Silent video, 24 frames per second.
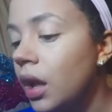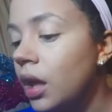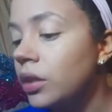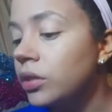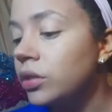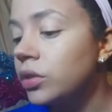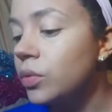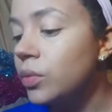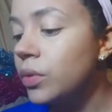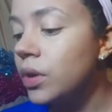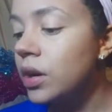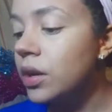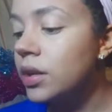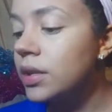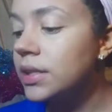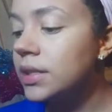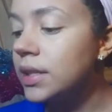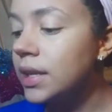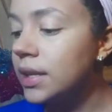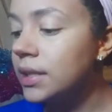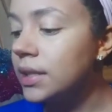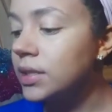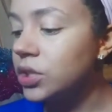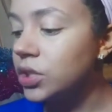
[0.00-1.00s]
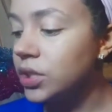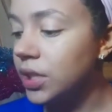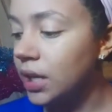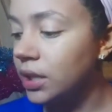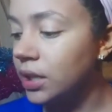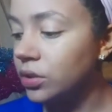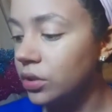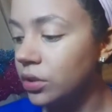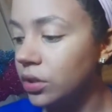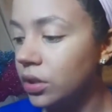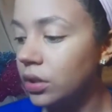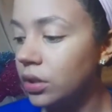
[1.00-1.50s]
the world in
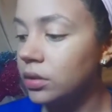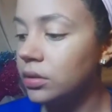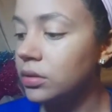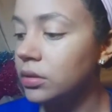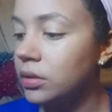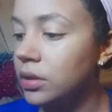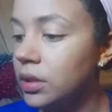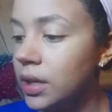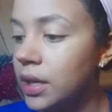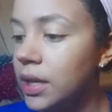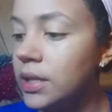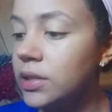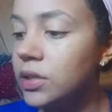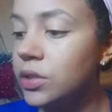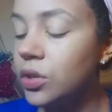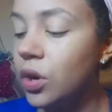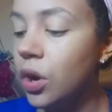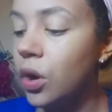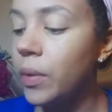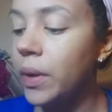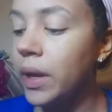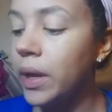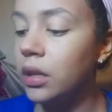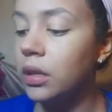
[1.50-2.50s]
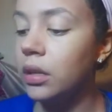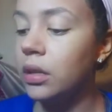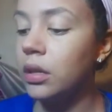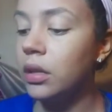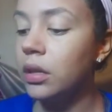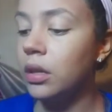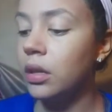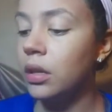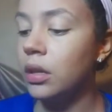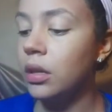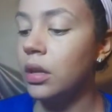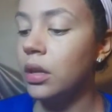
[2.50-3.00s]
general is going
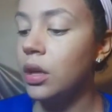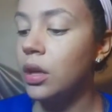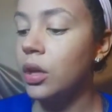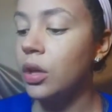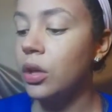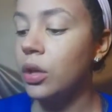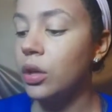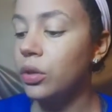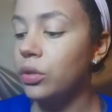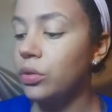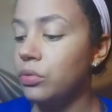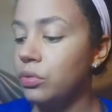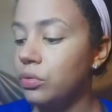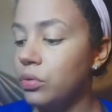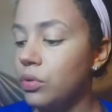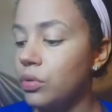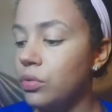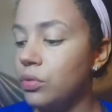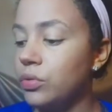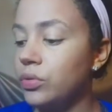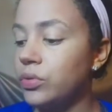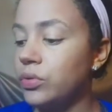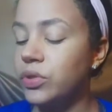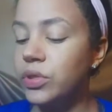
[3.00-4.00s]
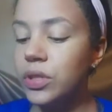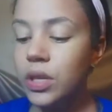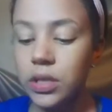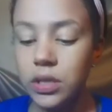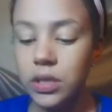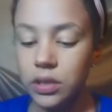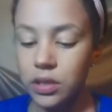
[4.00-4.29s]
through such a